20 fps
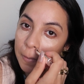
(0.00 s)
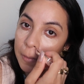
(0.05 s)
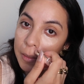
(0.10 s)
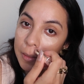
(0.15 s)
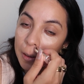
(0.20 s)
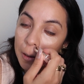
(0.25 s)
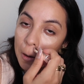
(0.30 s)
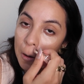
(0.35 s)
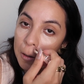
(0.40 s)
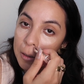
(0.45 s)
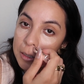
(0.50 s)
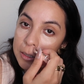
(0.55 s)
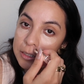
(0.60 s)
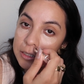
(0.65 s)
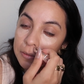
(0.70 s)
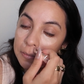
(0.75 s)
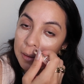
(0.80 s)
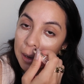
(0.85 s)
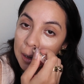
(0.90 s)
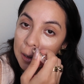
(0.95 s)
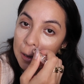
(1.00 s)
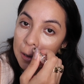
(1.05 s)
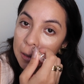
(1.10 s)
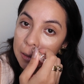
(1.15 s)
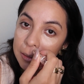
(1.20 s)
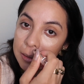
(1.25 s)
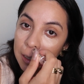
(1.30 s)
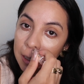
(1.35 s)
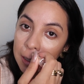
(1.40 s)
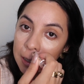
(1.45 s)
the corners of my
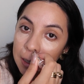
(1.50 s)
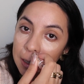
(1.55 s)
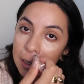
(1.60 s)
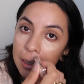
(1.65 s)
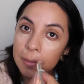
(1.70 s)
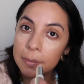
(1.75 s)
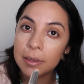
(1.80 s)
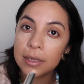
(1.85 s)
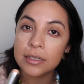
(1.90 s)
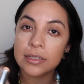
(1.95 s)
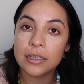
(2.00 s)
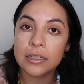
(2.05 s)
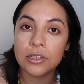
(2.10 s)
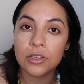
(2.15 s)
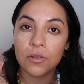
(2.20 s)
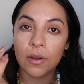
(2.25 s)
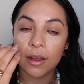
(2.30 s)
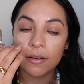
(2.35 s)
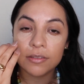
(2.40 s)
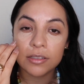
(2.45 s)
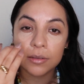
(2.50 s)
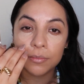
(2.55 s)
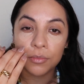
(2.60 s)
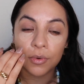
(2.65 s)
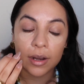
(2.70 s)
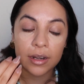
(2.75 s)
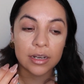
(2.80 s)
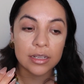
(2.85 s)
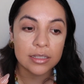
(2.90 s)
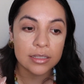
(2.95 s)
nose area because I do have some
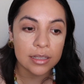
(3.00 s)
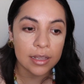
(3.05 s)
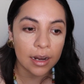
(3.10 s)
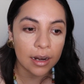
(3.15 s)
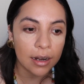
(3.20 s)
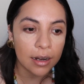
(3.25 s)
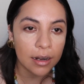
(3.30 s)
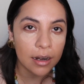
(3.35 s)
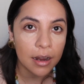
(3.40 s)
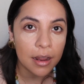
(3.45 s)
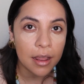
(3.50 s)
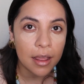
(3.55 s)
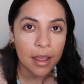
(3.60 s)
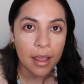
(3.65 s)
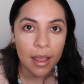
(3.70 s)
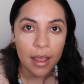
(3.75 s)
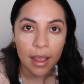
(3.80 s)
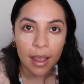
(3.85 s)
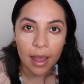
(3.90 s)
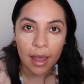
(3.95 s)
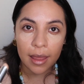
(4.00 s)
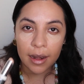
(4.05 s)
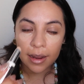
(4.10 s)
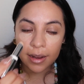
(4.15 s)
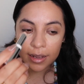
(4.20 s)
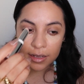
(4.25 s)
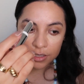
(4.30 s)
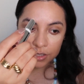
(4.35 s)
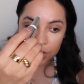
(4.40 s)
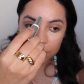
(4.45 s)
redness there, and I
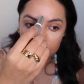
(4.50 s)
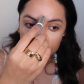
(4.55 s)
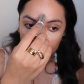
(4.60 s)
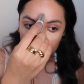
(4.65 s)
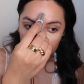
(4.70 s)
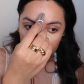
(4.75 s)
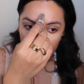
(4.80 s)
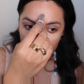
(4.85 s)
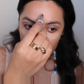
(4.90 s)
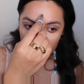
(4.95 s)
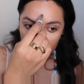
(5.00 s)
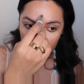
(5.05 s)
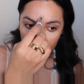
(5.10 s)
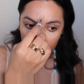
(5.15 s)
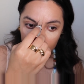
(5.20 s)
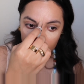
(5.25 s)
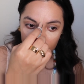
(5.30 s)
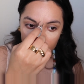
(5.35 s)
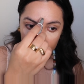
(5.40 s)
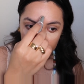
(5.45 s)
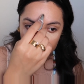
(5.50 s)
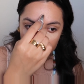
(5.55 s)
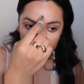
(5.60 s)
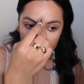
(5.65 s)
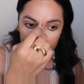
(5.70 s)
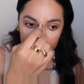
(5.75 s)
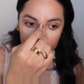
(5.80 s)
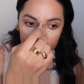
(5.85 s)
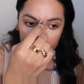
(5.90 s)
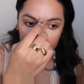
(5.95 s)
guess just for fun we'll
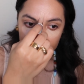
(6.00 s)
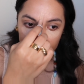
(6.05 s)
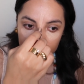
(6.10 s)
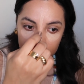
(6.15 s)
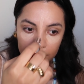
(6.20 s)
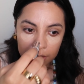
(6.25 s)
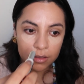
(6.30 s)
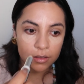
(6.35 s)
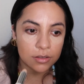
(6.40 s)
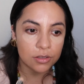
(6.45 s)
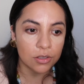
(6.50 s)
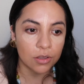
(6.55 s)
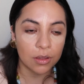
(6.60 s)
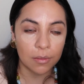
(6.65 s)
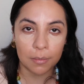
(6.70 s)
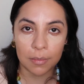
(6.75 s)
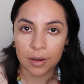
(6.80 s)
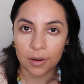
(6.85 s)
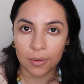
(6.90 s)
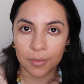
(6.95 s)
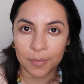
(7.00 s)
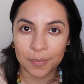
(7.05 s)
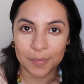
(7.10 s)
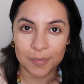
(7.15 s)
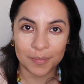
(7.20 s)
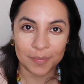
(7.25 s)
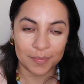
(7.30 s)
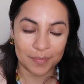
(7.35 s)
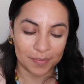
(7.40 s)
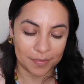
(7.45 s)
do the middle
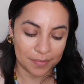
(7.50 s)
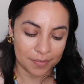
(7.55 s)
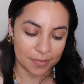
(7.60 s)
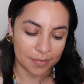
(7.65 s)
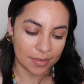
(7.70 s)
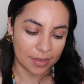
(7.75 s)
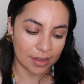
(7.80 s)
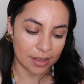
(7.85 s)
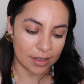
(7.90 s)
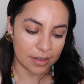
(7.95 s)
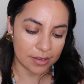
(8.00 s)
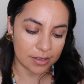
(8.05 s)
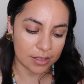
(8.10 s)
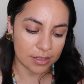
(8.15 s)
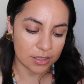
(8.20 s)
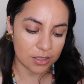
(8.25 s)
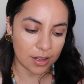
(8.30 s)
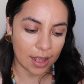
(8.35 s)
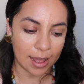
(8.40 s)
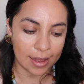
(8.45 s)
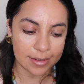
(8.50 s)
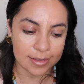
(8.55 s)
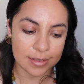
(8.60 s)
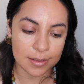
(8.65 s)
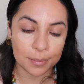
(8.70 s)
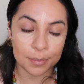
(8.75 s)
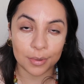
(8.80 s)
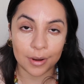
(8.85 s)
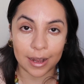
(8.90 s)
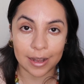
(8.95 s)
just to add
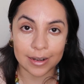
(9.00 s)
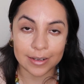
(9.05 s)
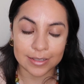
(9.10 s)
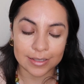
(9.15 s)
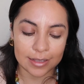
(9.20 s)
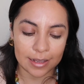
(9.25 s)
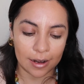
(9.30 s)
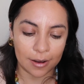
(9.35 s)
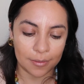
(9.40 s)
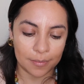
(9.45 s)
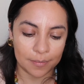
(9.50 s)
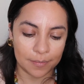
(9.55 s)
some brightness there.